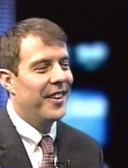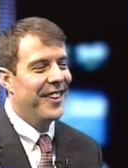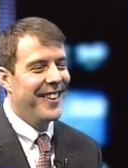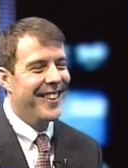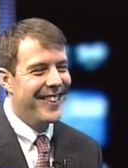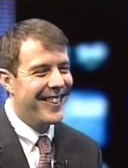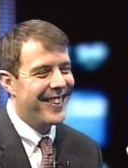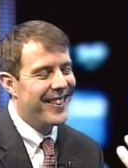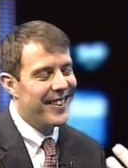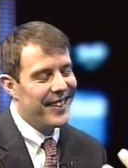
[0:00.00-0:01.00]
is it like
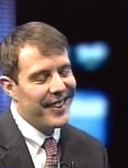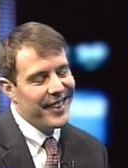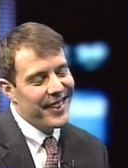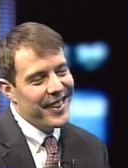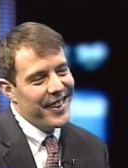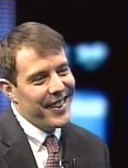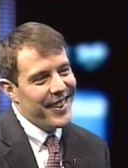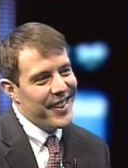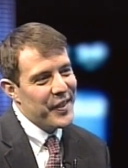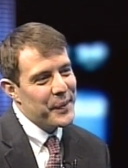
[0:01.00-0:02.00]
over
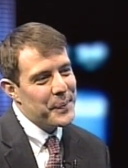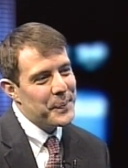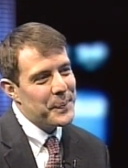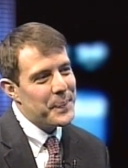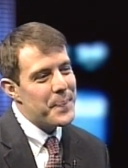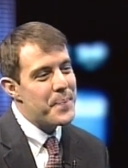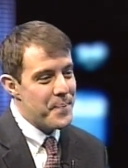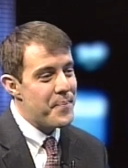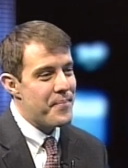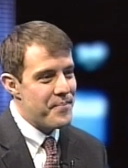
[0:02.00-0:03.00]
the nation, mm-hmm,
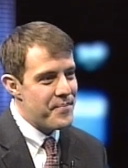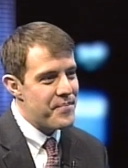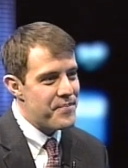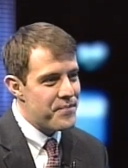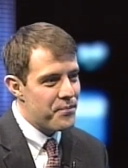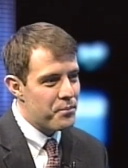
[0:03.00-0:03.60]
that you're looking, and